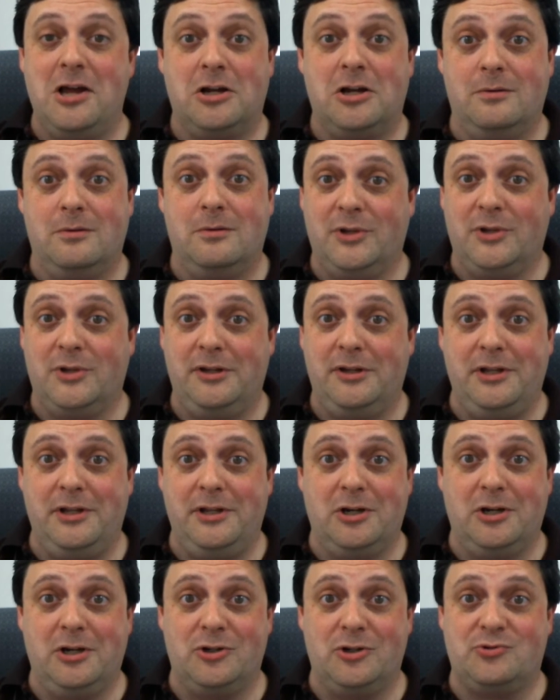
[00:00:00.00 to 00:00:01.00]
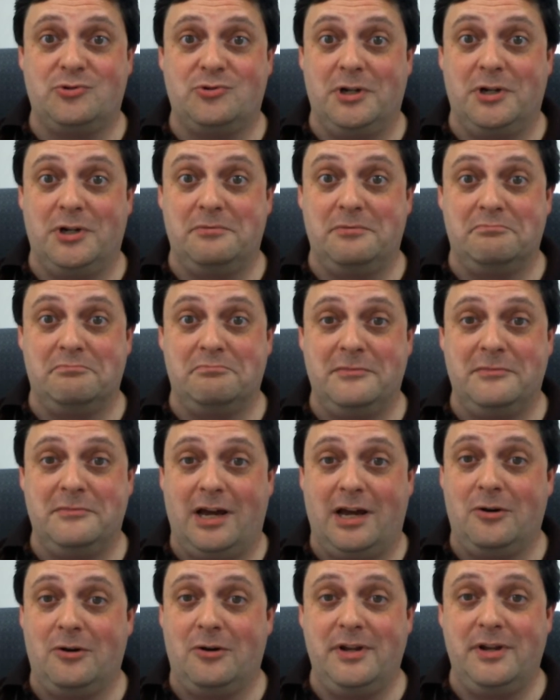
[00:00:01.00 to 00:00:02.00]
Completely ghost-written.
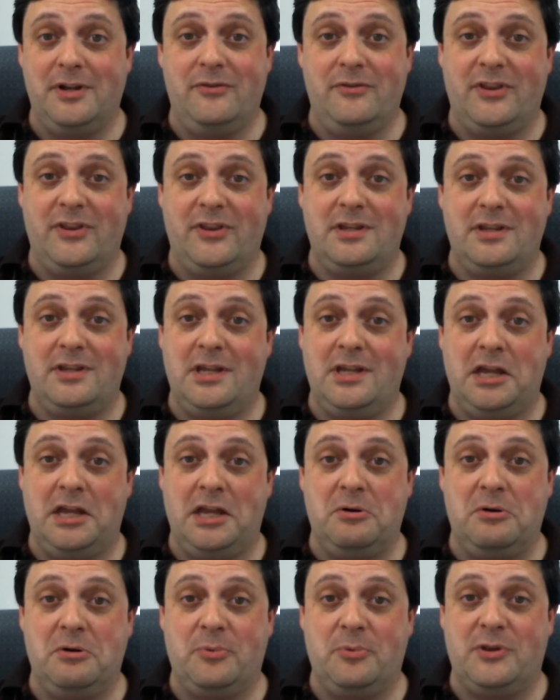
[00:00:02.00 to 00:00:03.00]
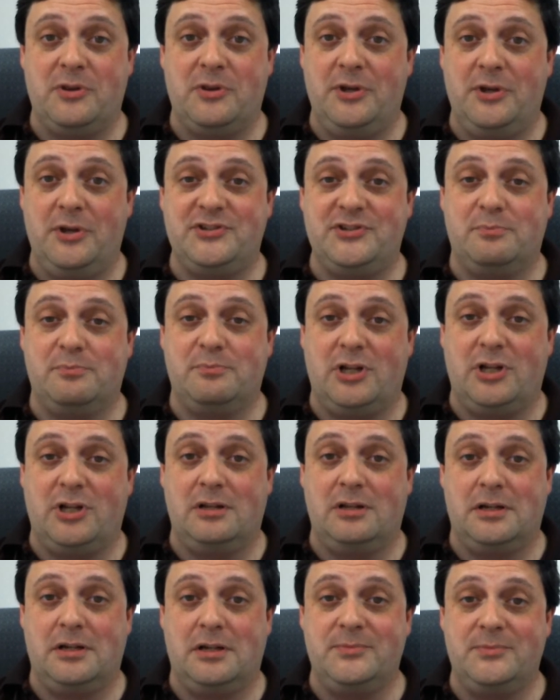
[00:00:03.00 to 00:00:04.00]
I don't even think he came up with the basic
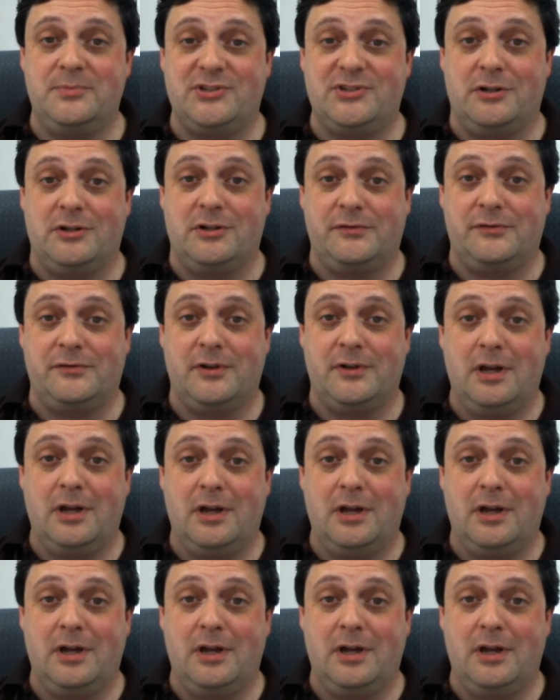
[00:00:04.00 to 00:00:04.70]
plotline himself.